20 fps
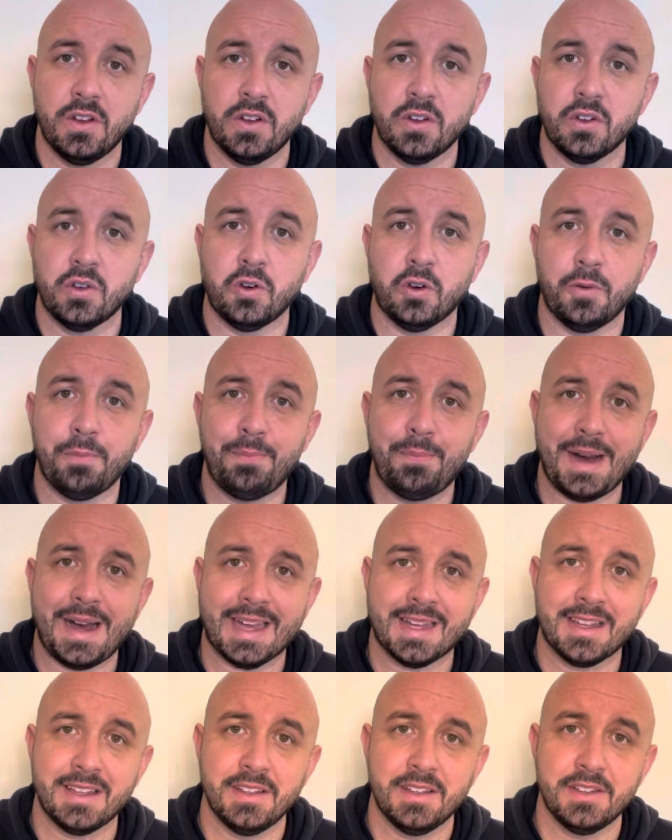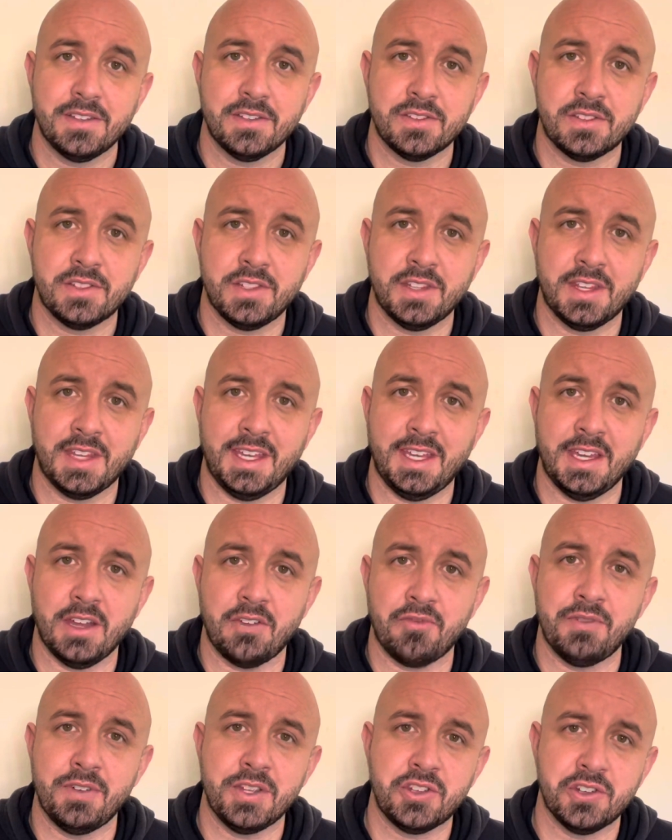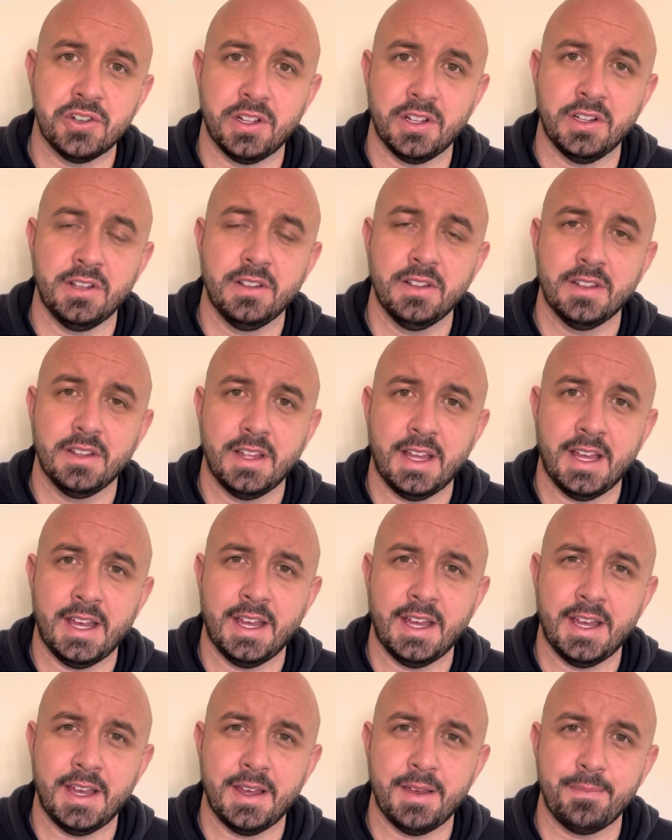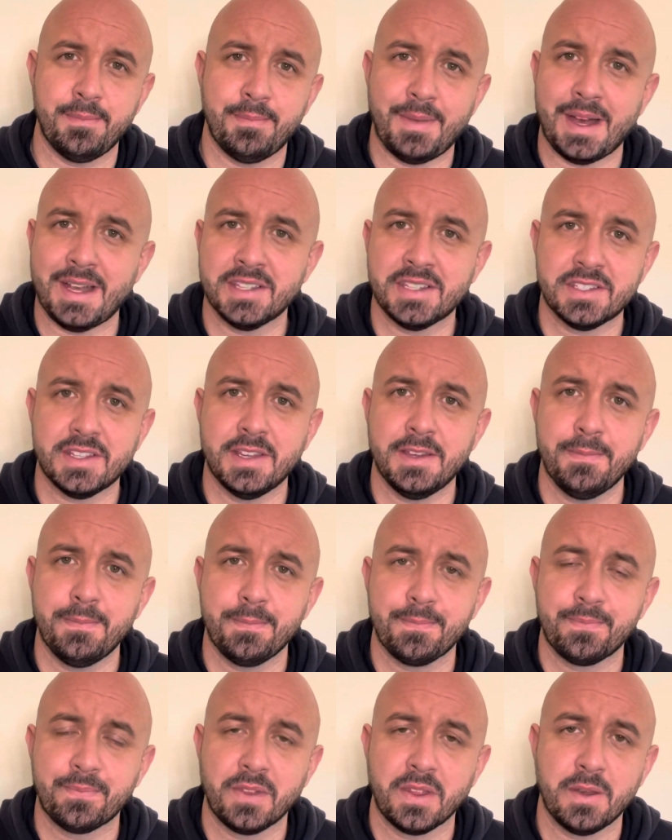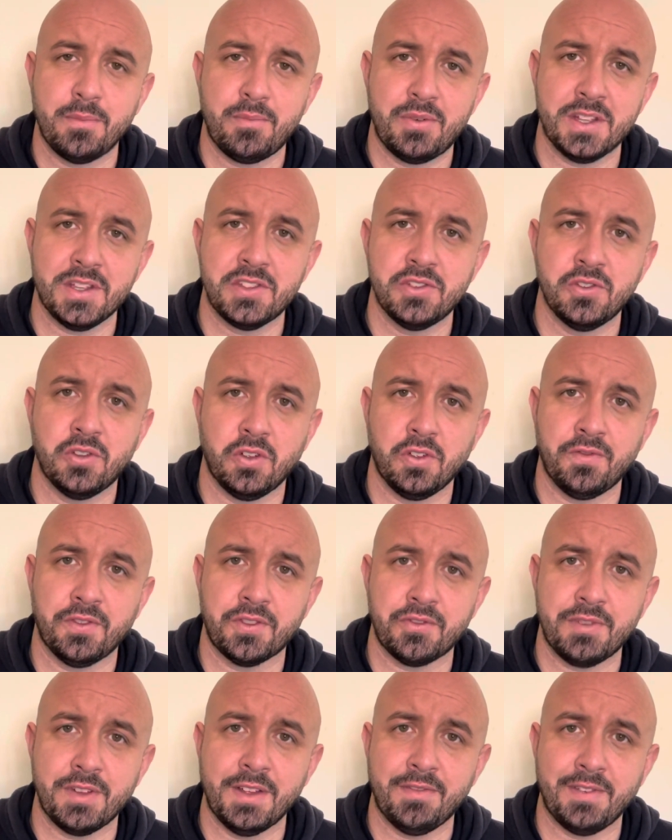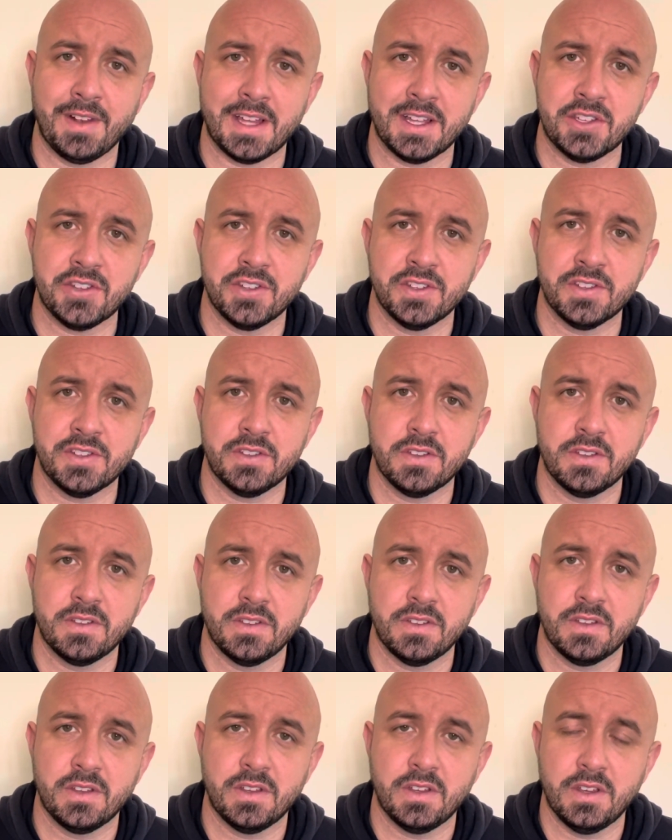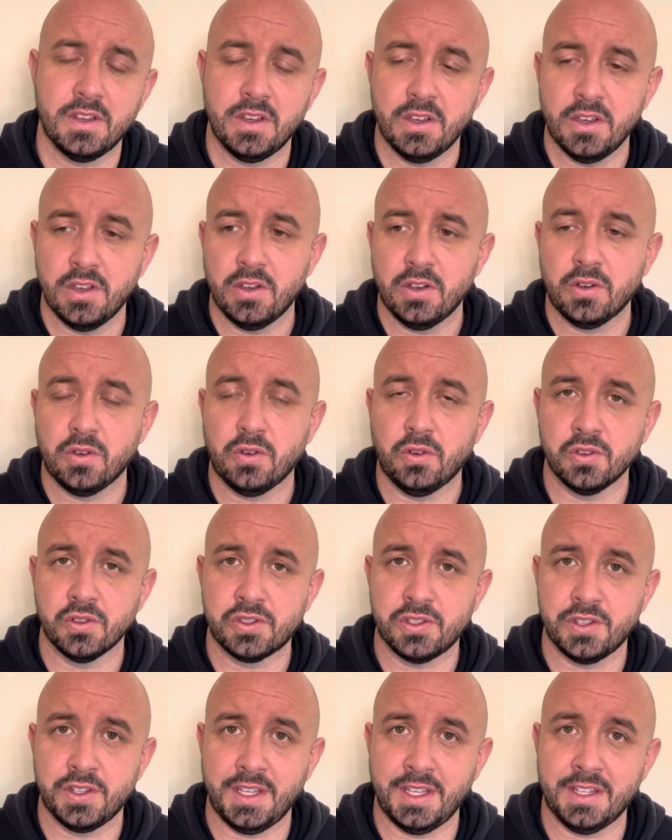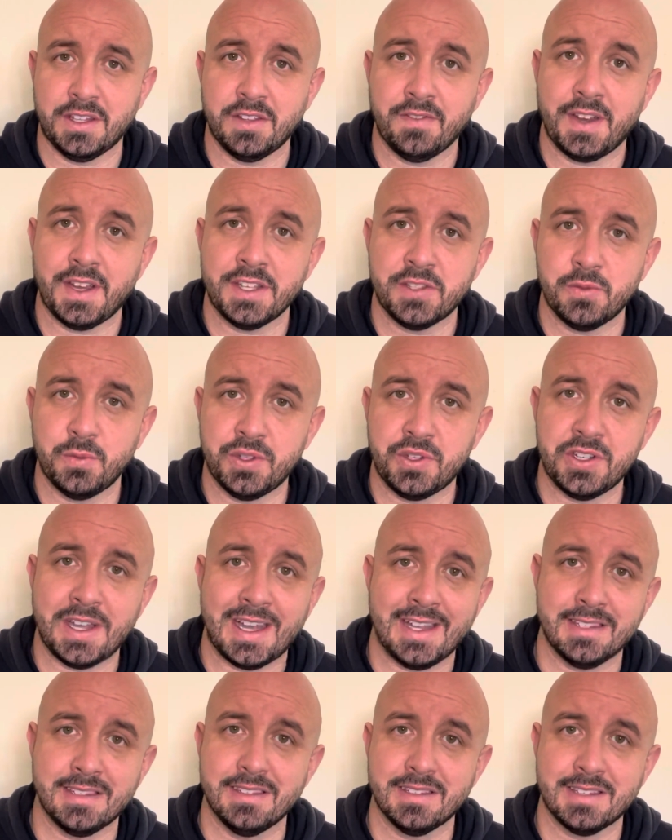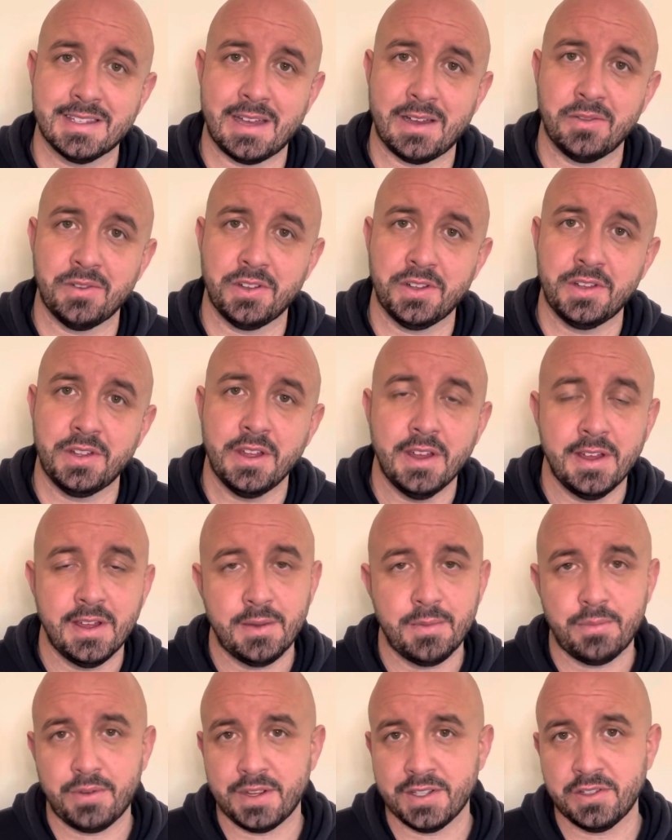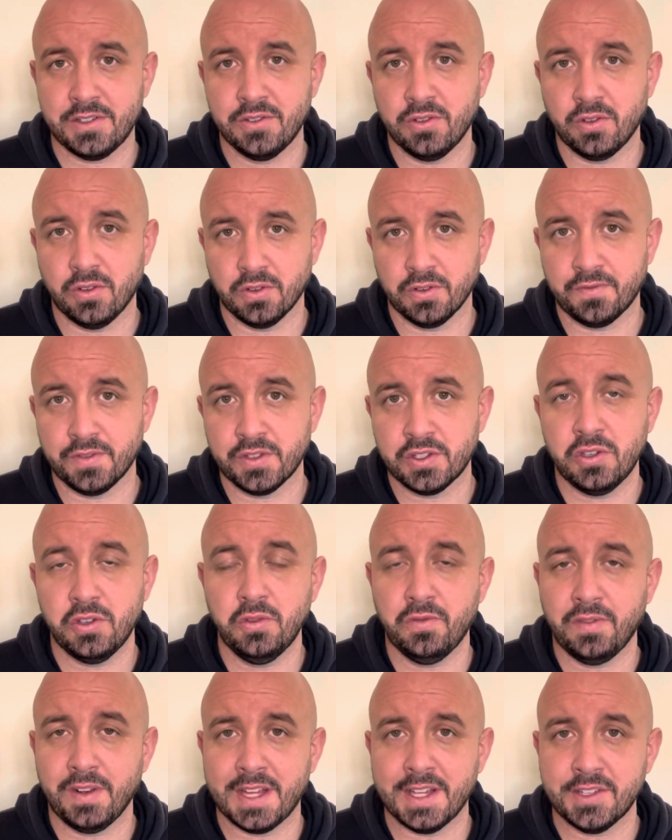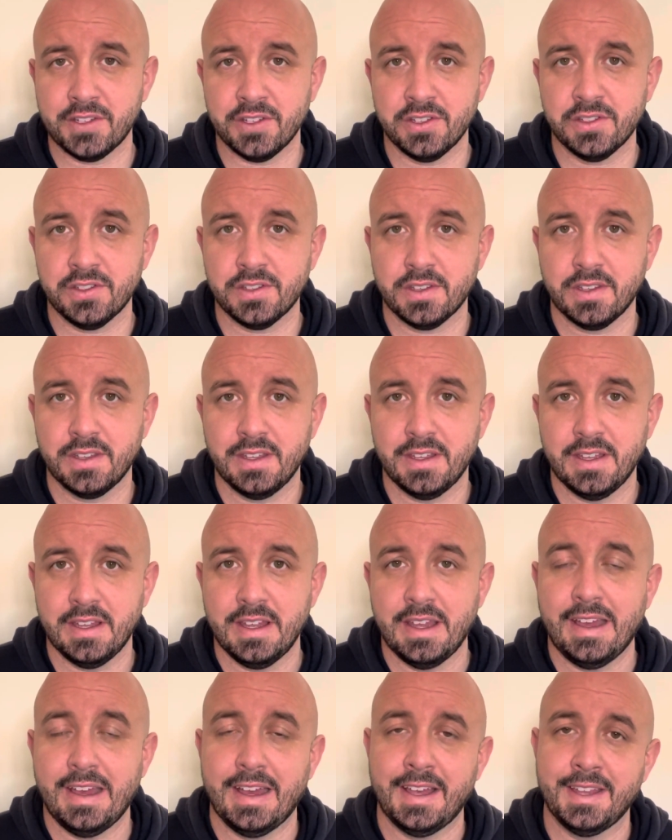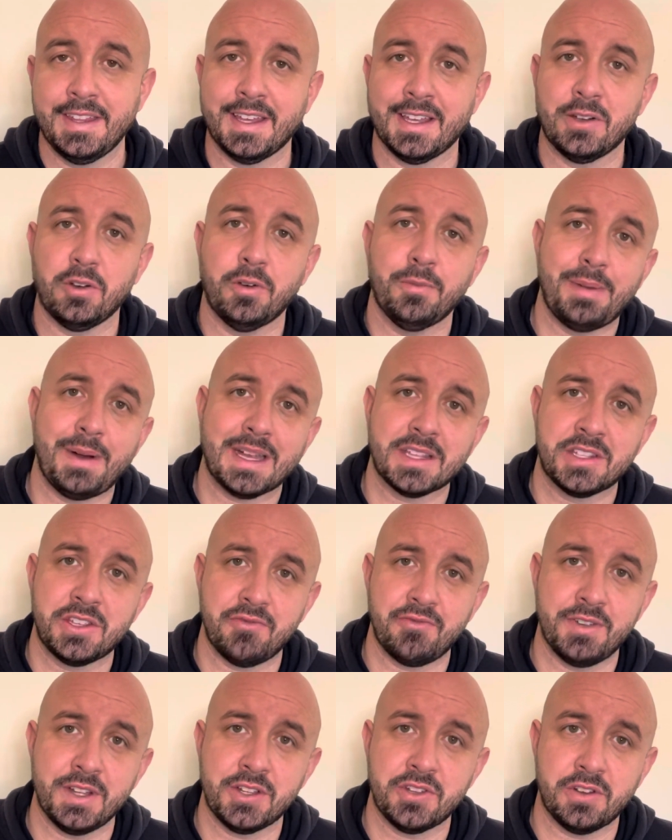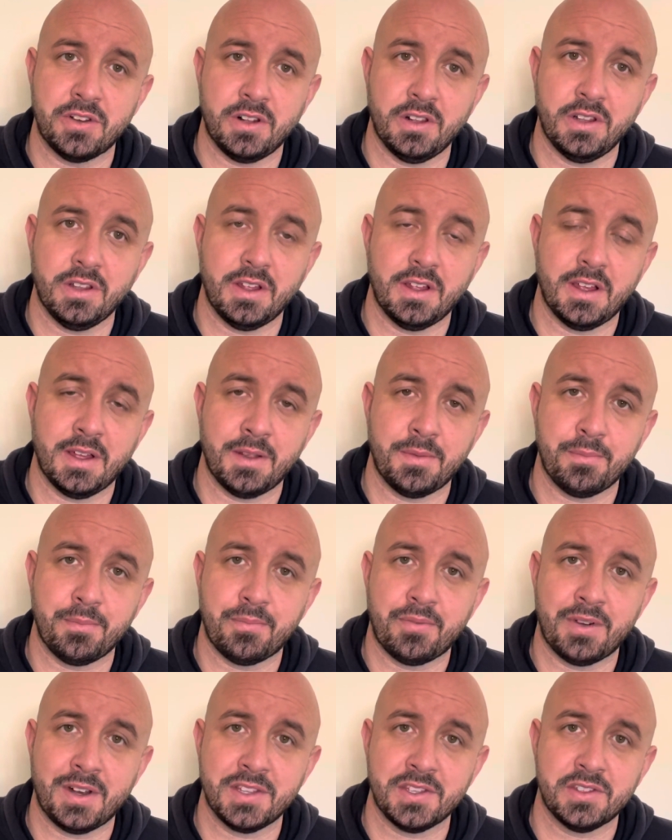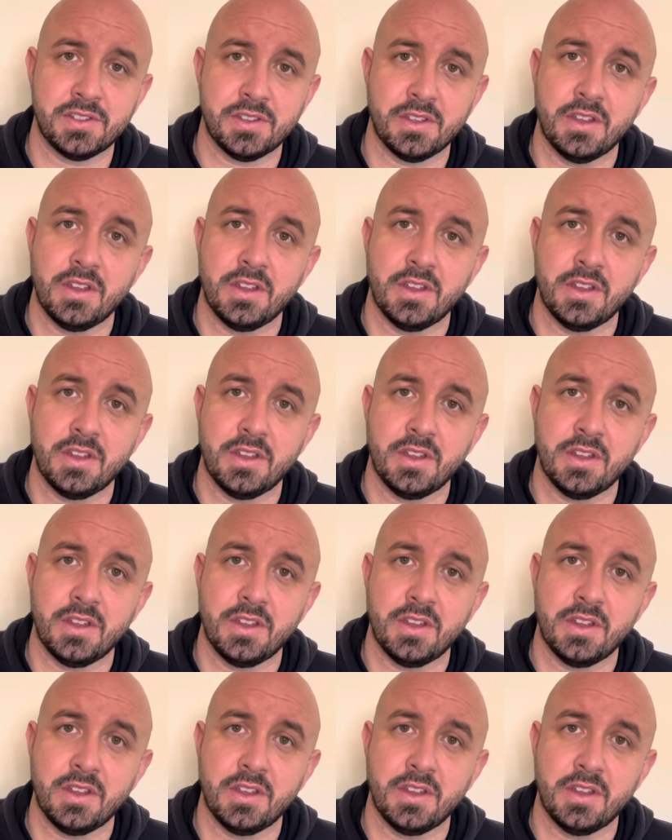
go back to the original master, press and hold for 3 flashes, go to the device which hasn't sounded, press and hold for 2 flashes, and then go back to the original and press